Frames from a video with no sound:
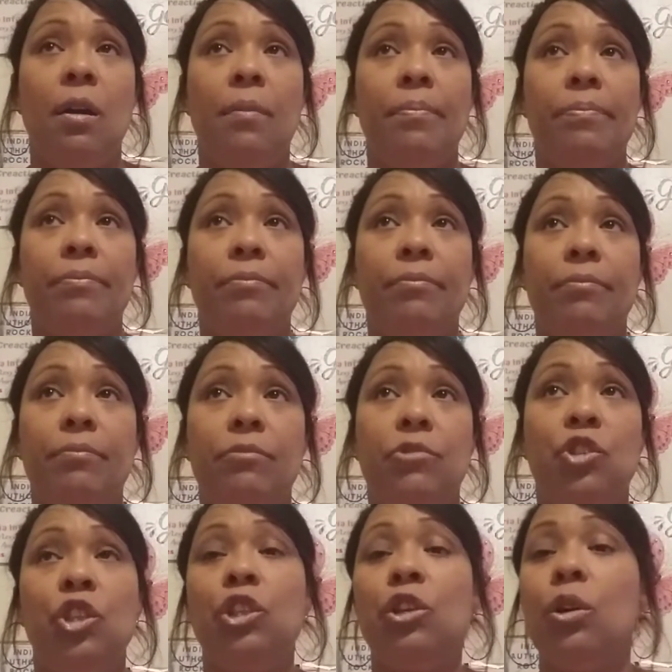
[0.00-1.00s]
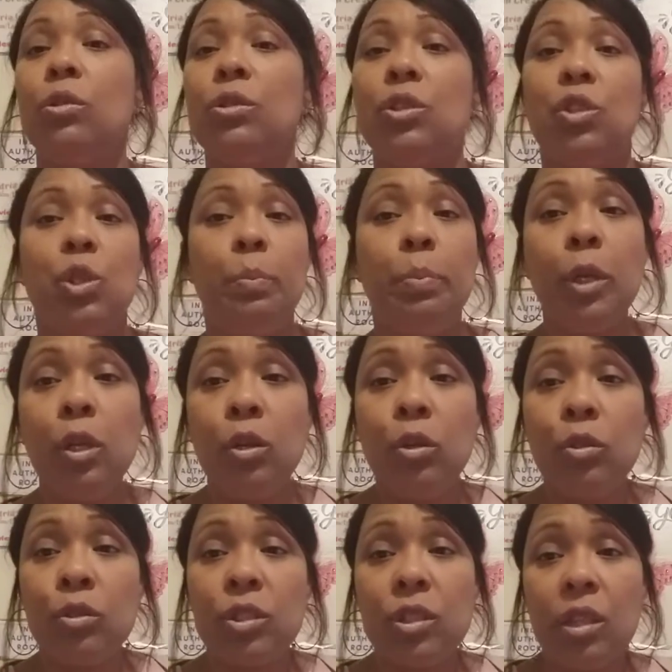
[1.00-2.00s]
she goes and she pukes, and then the
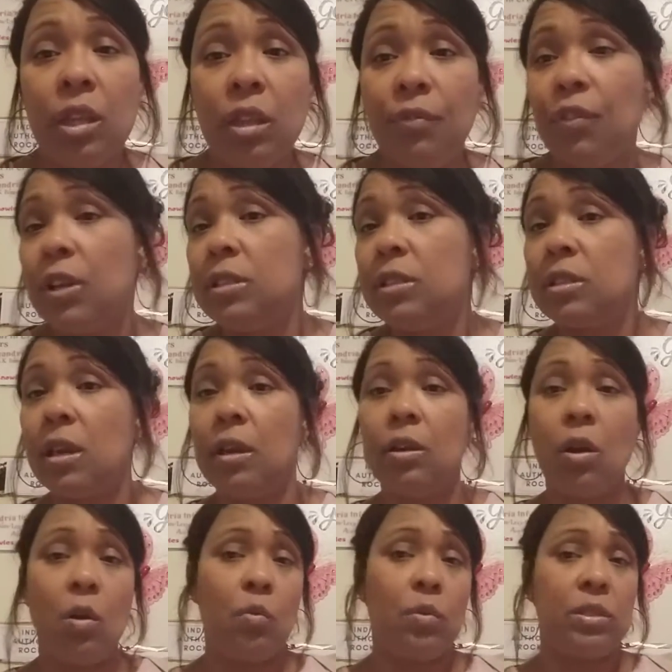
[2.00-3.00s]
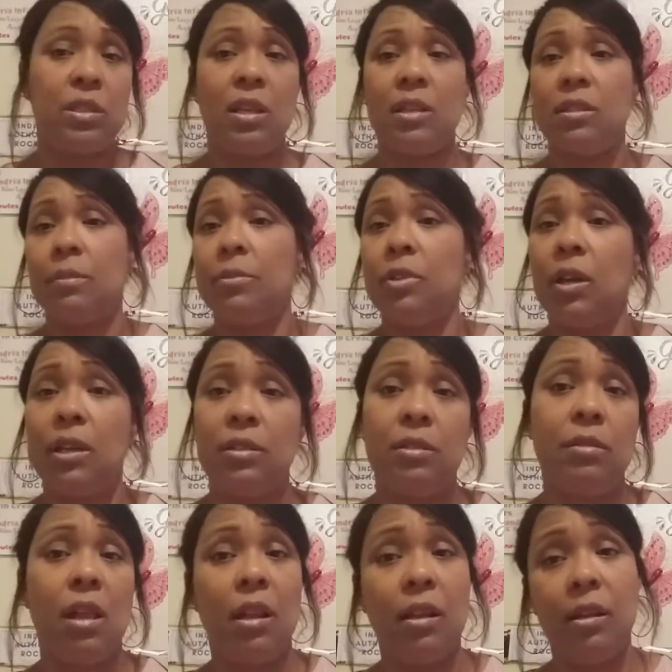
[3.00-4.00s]
friend's like, oh, when's the last time you had blah, blah,
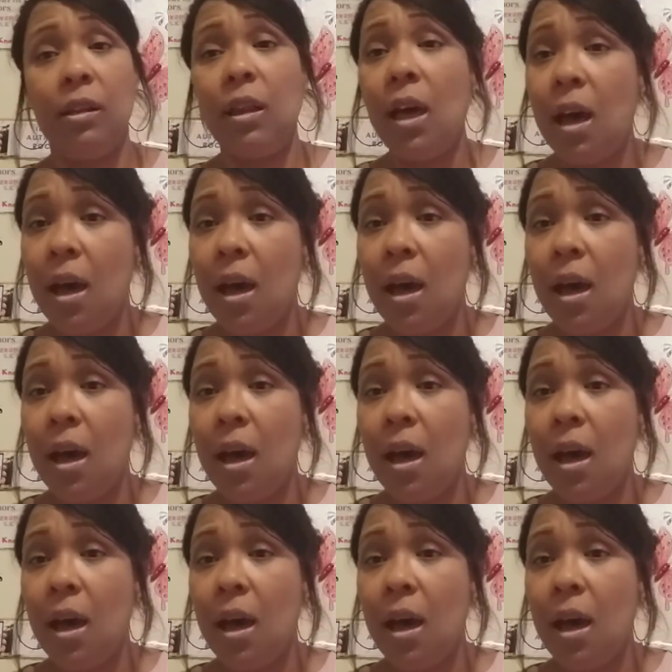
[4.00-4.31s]
blah.